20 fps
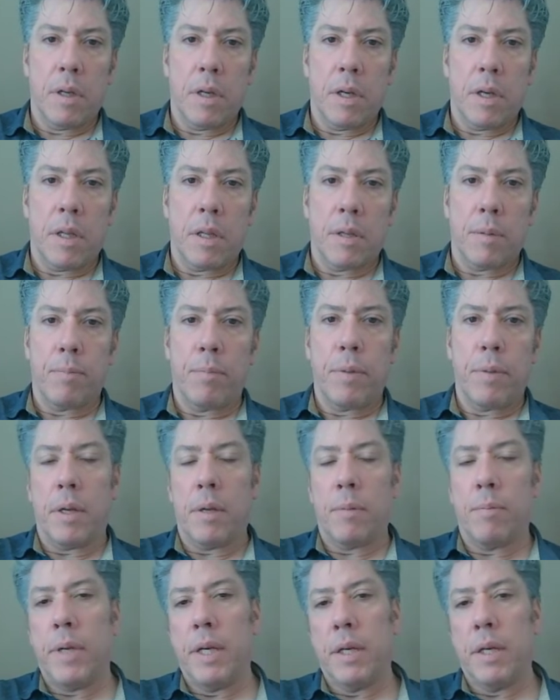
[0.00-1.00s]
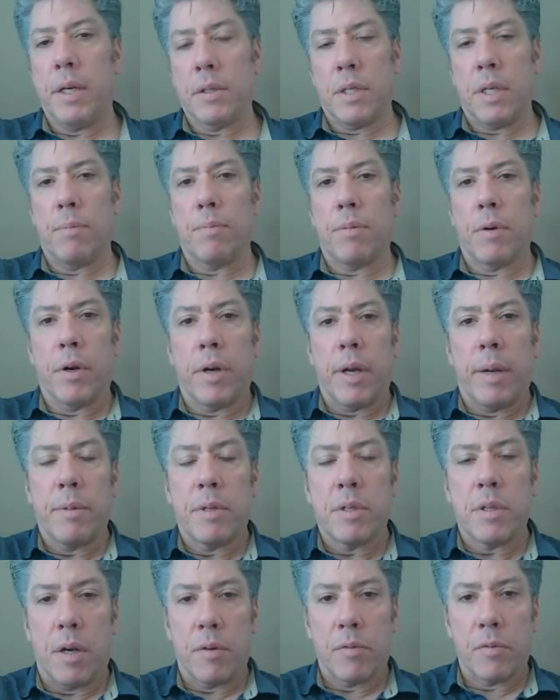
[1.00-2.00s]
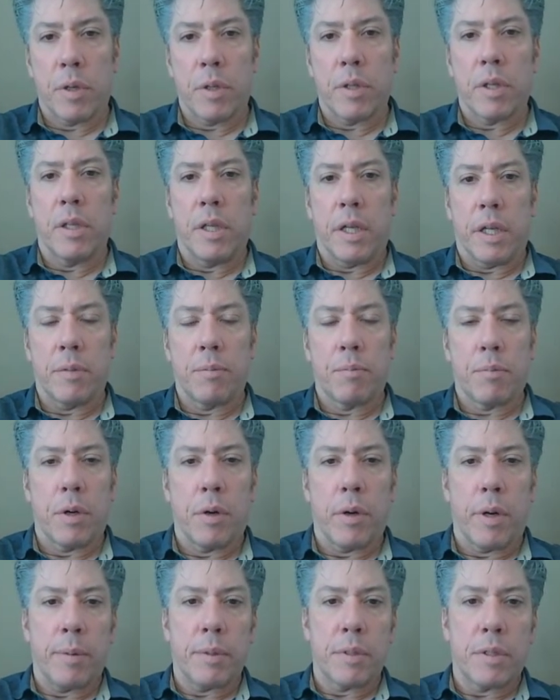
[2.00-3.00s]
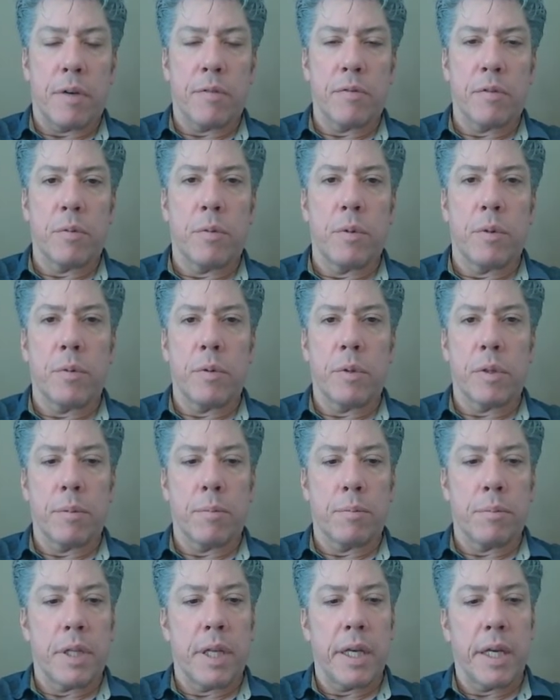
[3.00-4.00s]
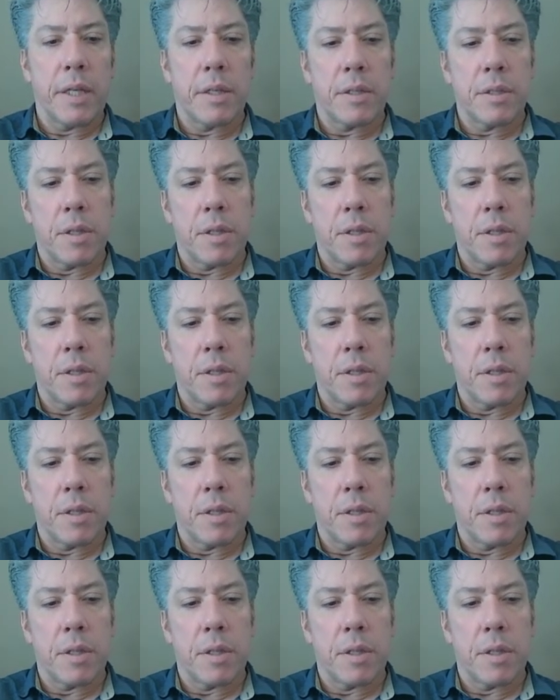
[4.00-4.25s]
uh, the P PLC programming software, the Click programming software will, will complain.